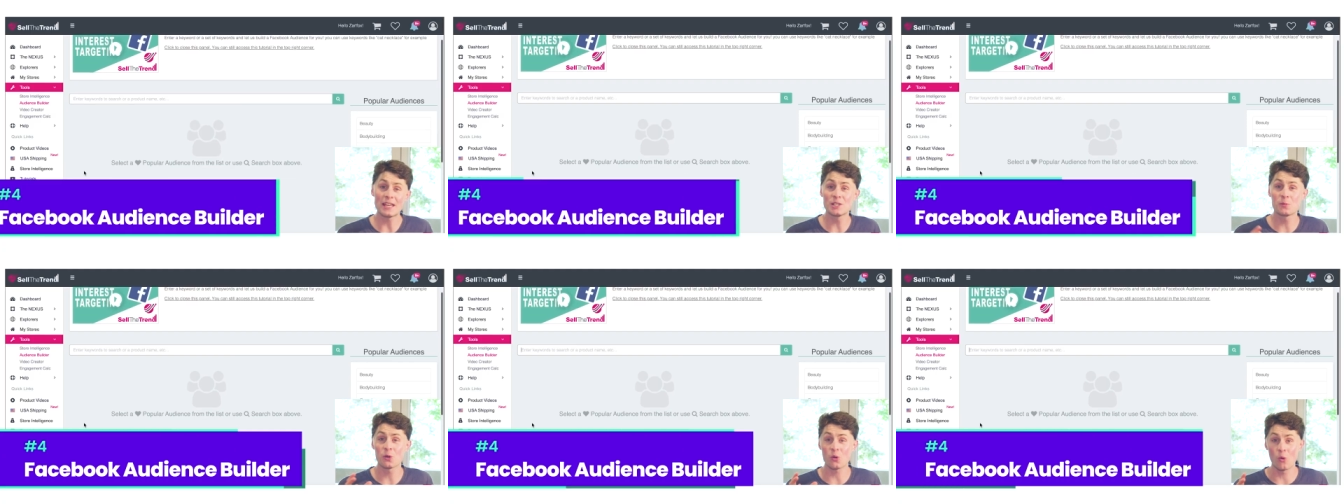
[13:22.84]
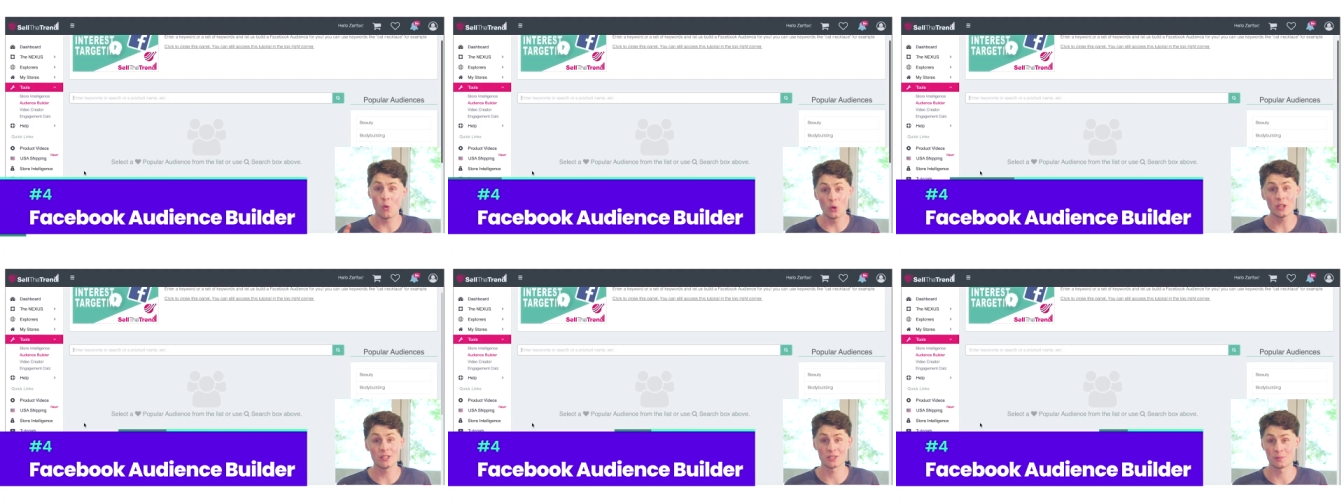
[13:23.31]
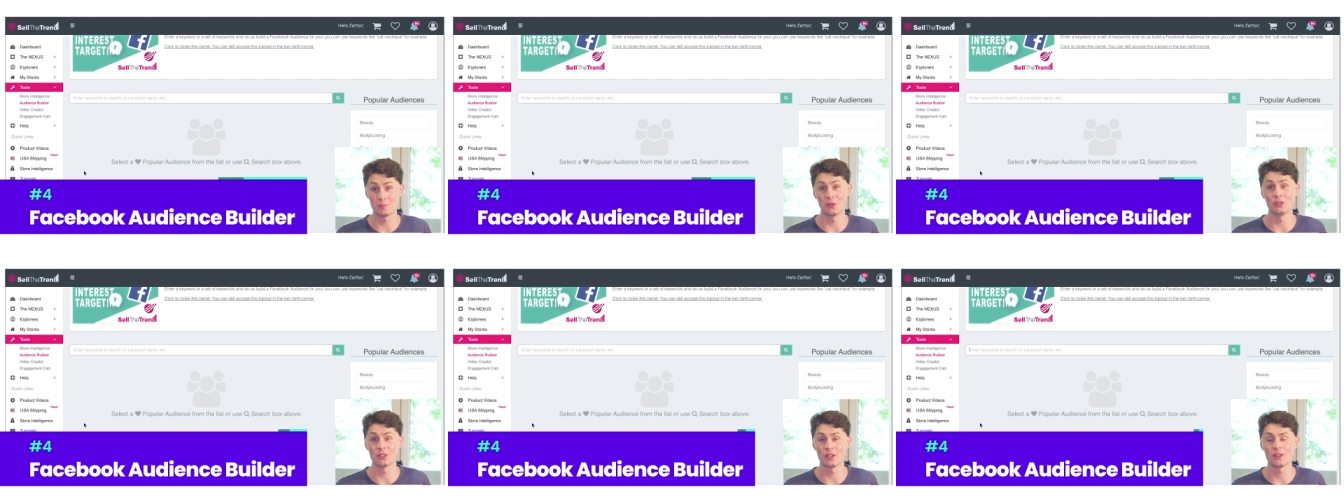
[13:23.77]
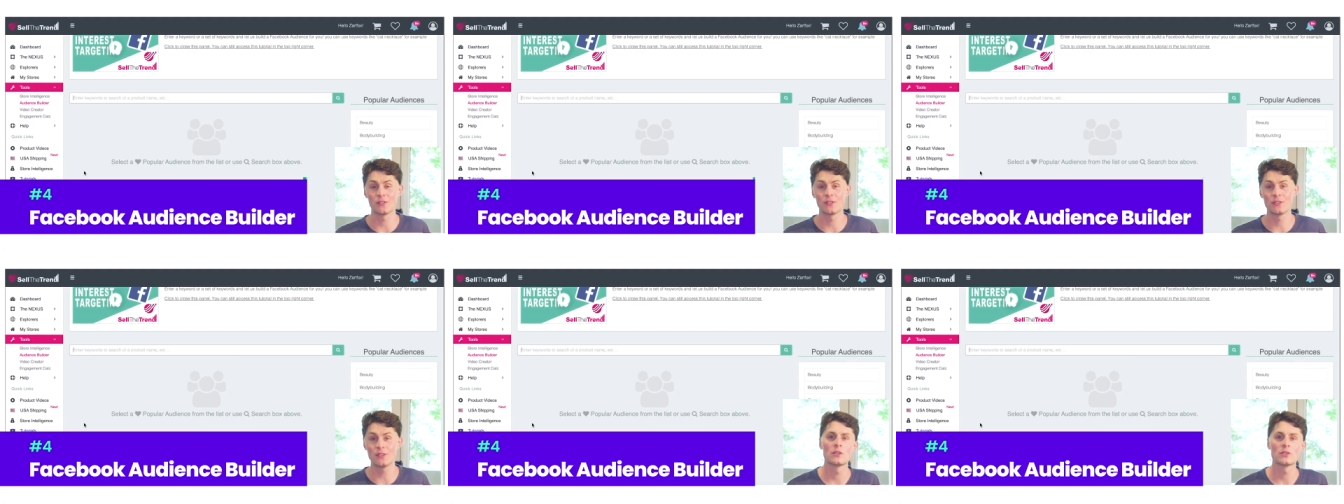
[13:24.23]
Facebook audience builder.
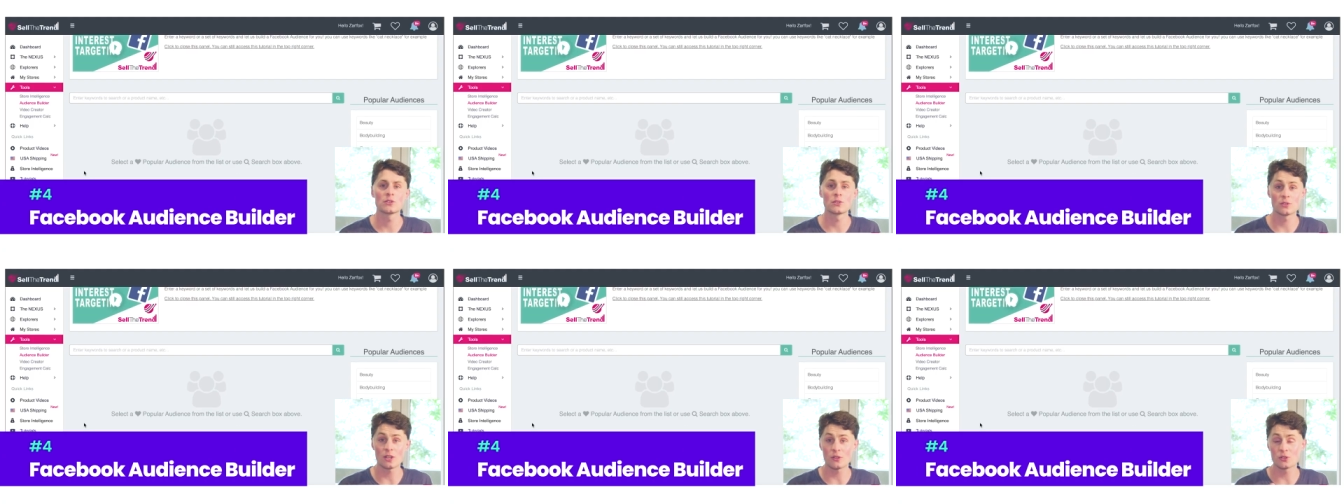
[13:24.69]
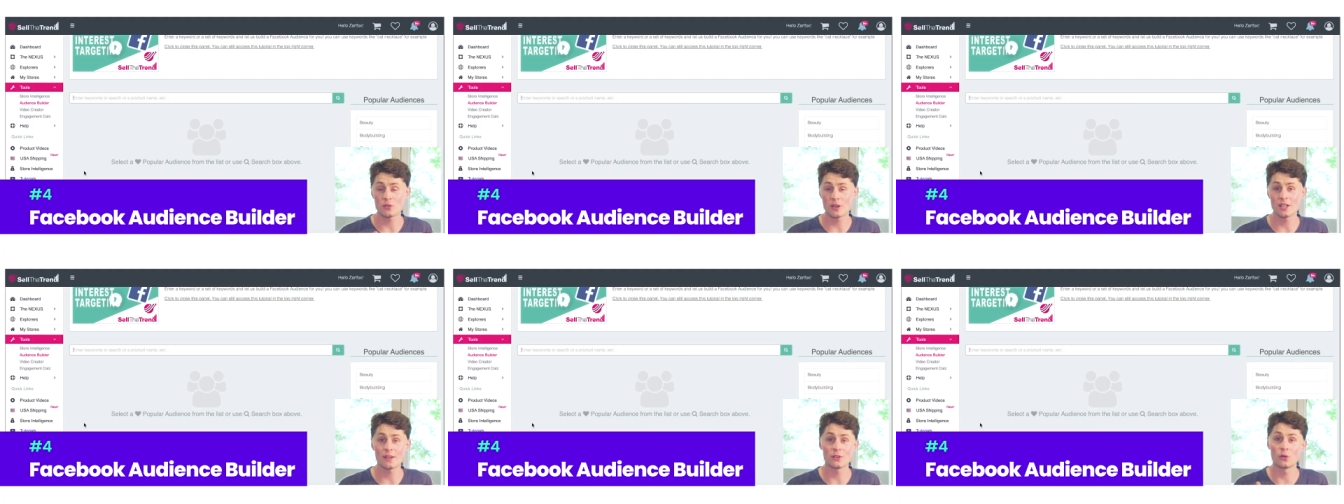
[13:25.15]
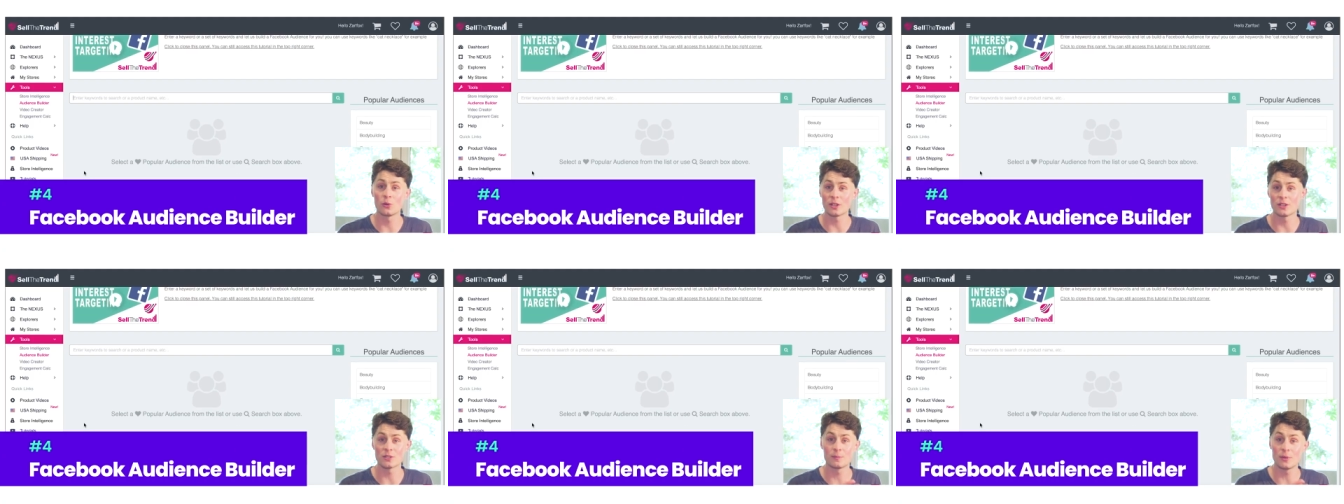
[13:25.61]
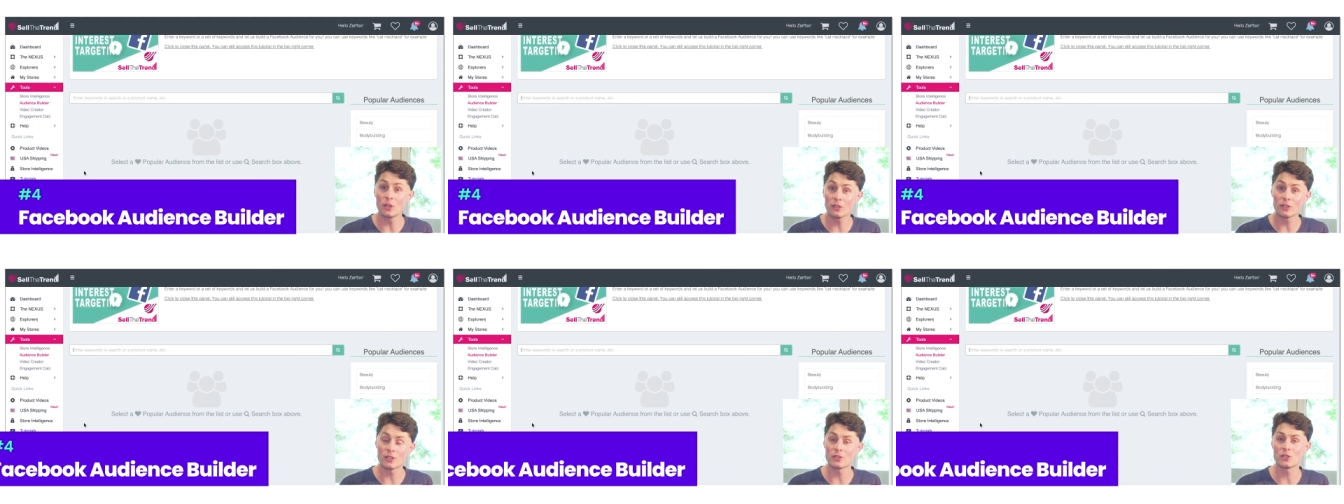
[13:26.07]
So Sell the Trend have an audience
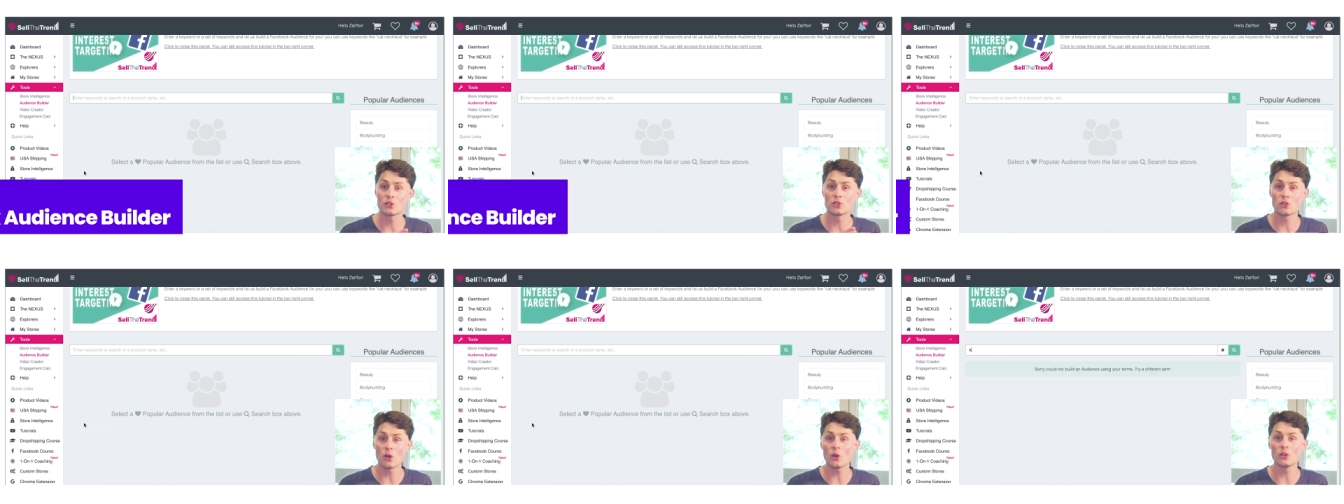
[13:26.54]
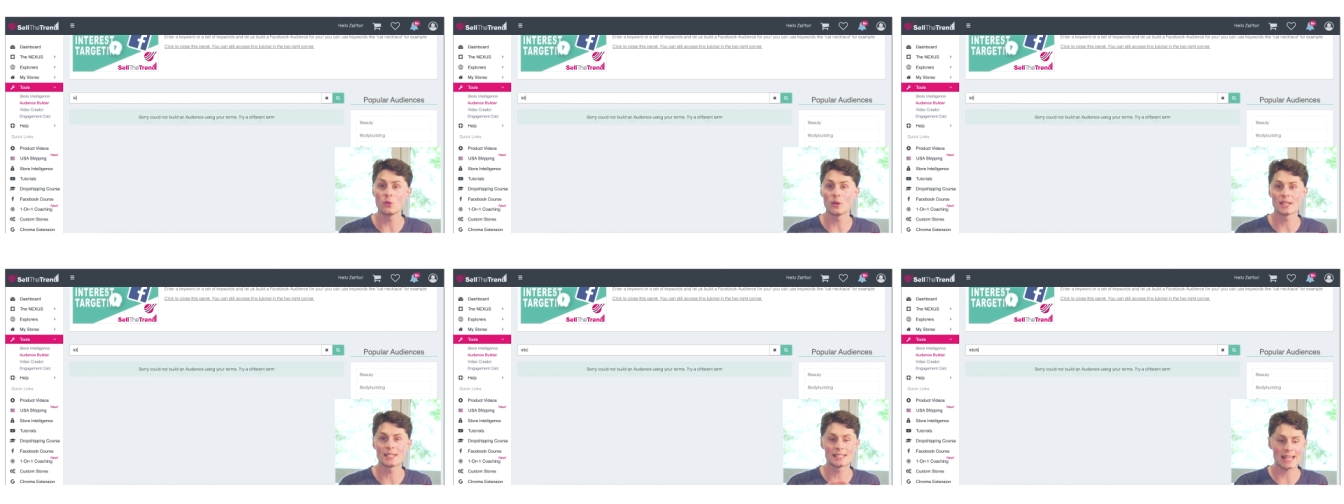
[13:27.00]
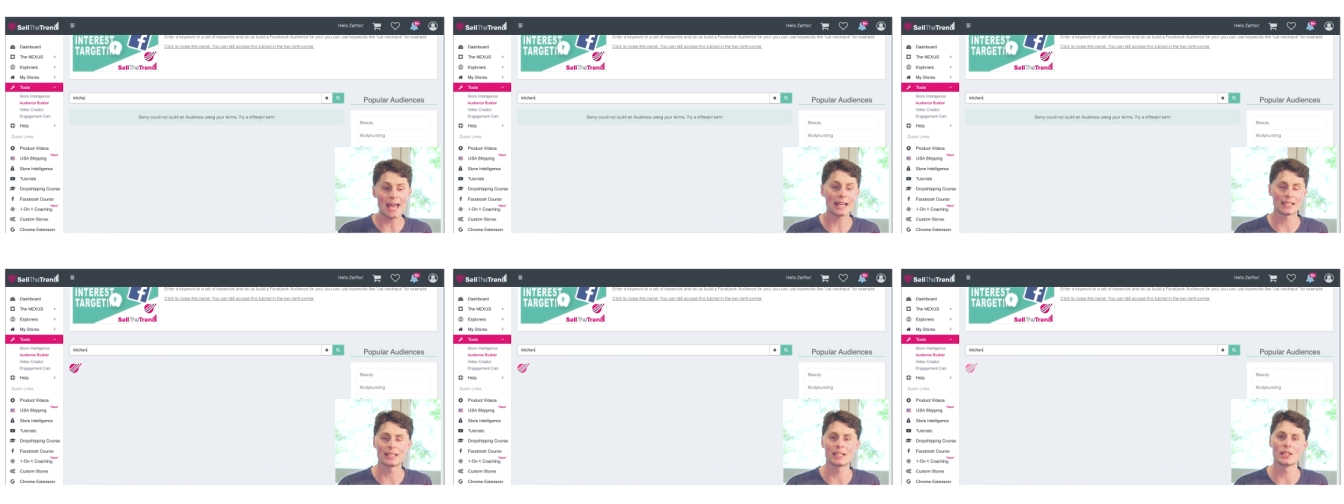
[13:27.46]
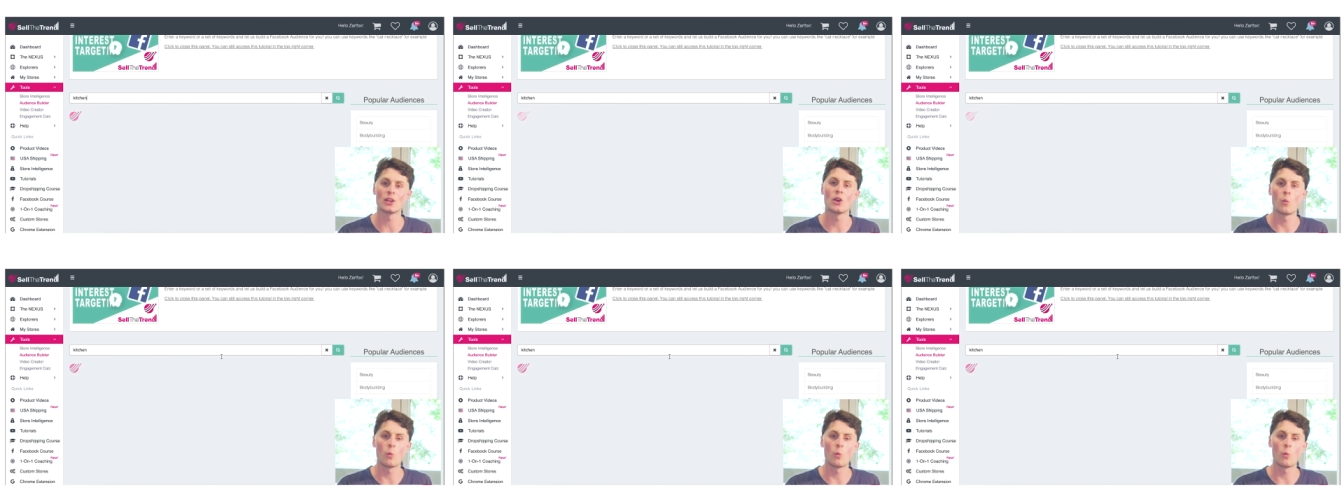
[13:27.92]
builder to show you exactly